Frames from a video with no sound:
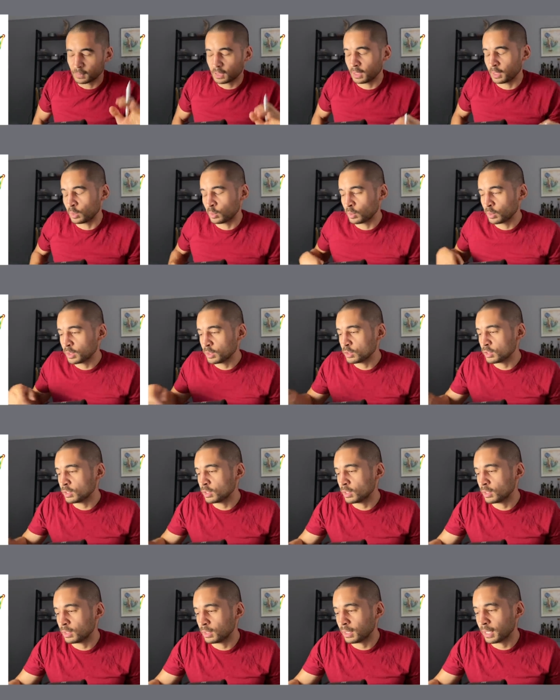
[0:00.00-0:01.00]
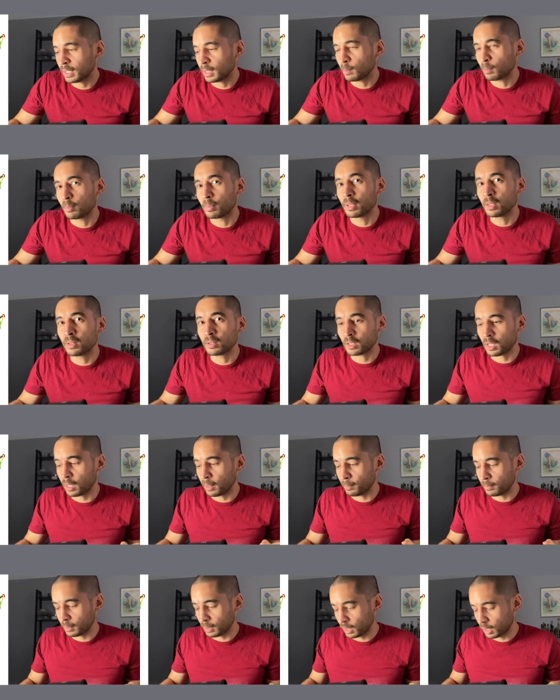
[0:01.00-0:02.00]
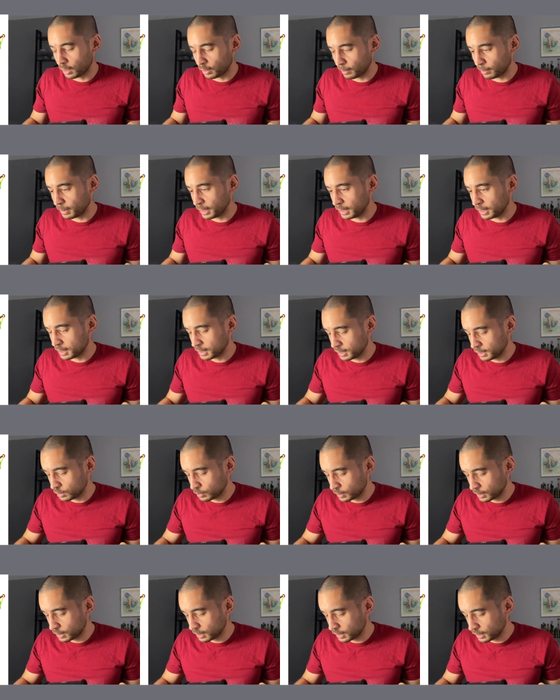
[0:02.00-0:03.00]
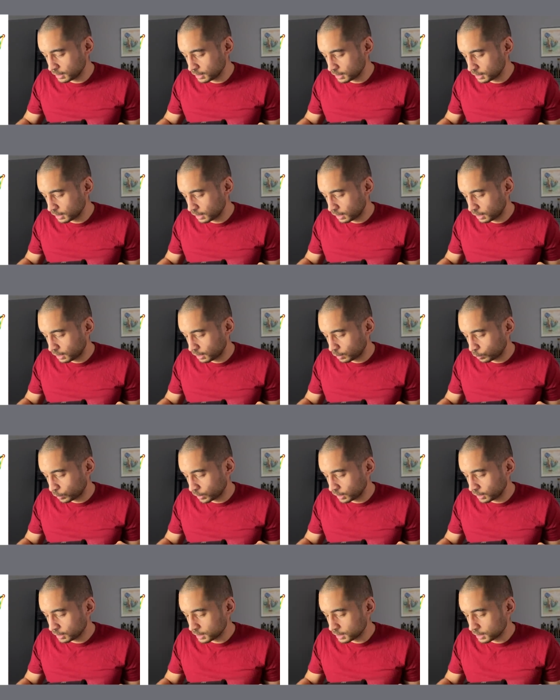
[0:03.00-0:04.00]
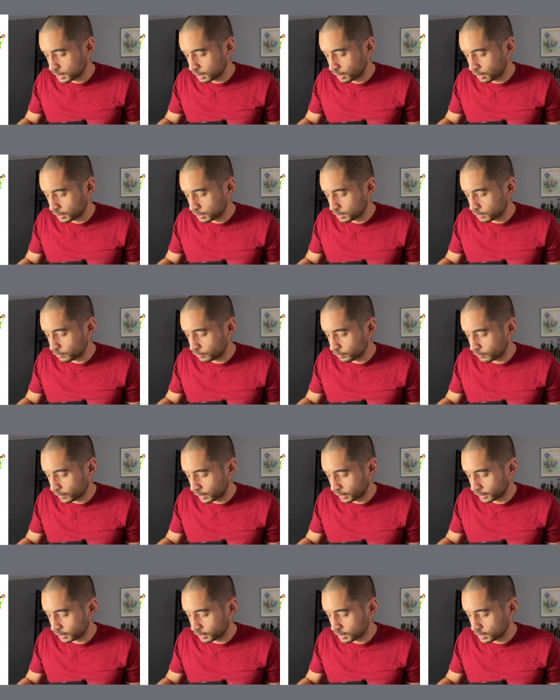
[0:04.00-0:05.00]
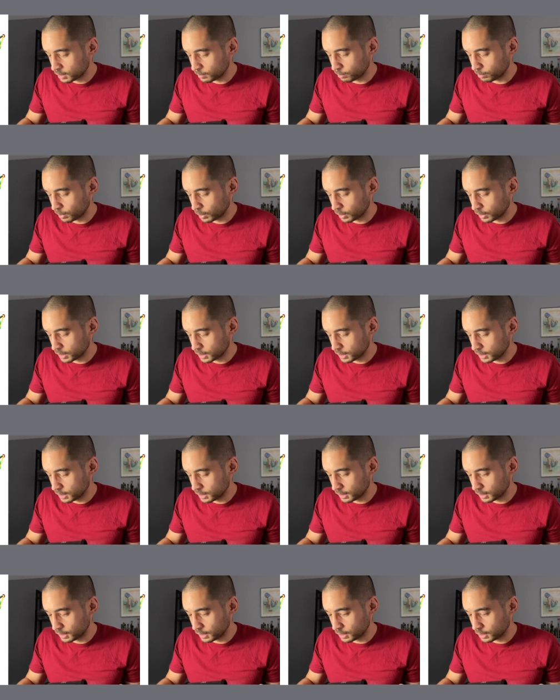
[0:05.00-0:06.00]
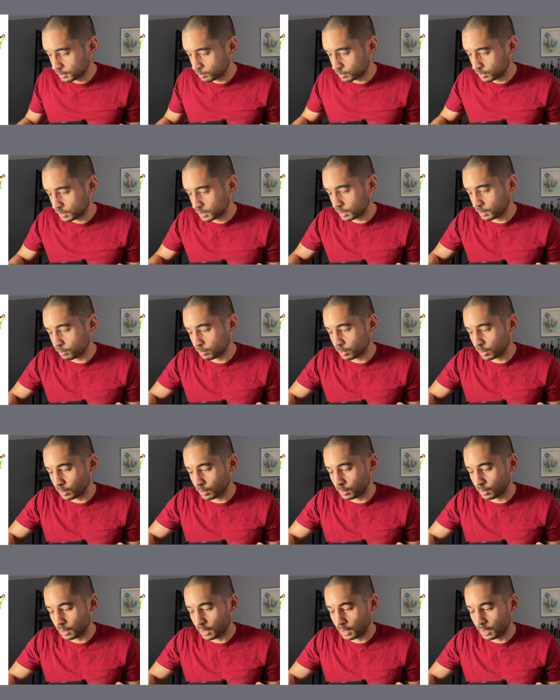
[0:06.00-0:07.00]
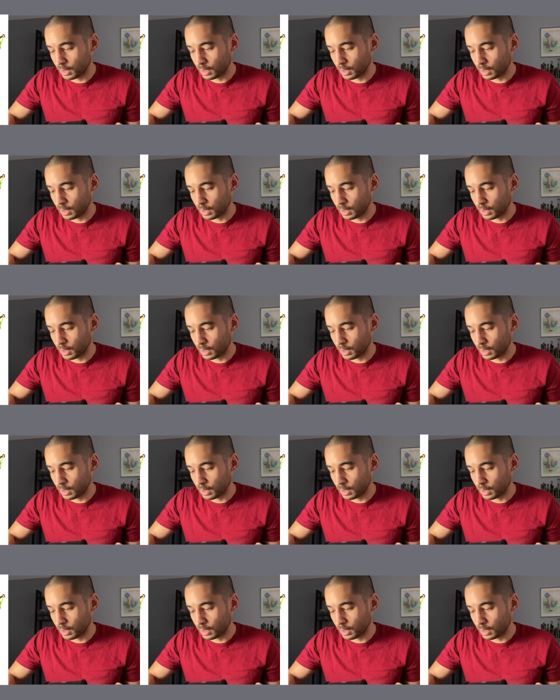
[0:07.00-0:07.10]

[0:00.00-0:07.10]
in order to like build up our abilities with this, we're going to start to find some boxes in some simple